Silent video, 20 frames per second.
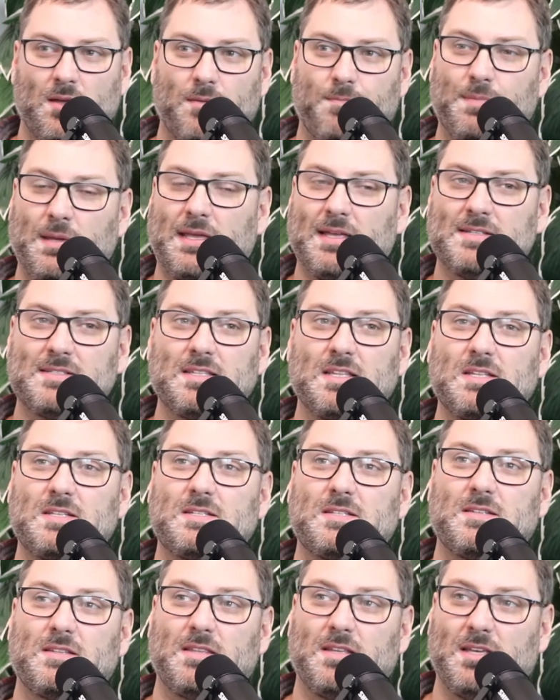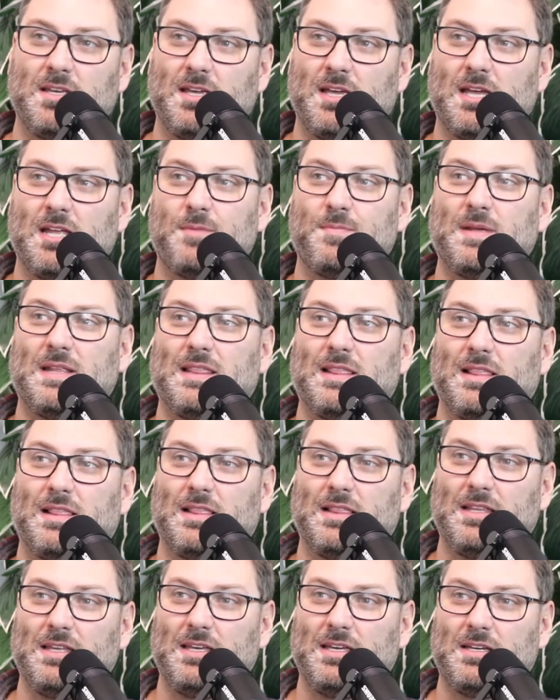because this thing had
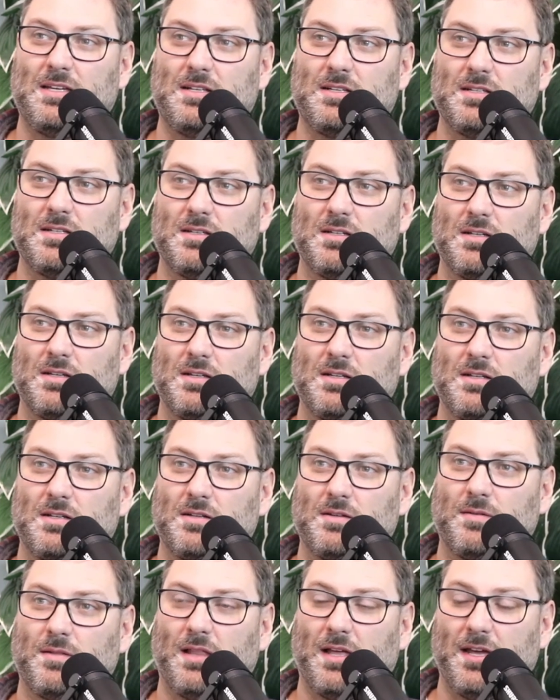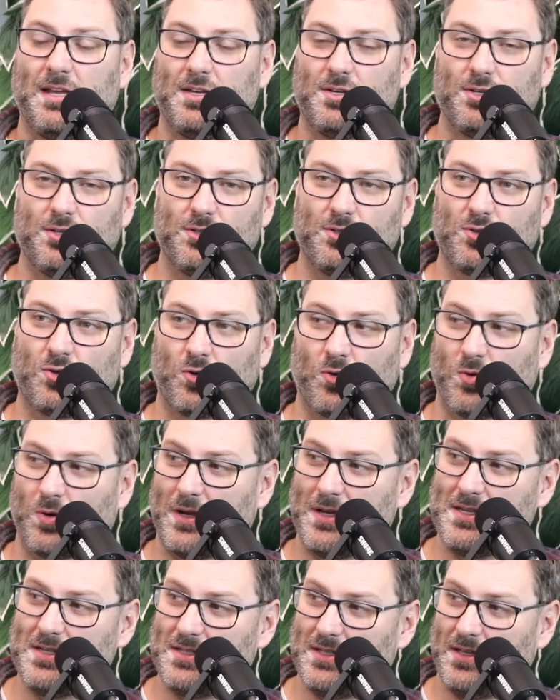been leaked like
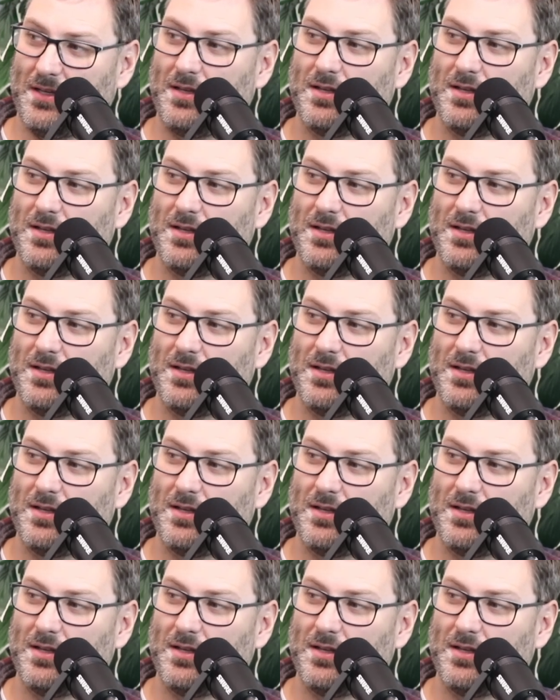crazy.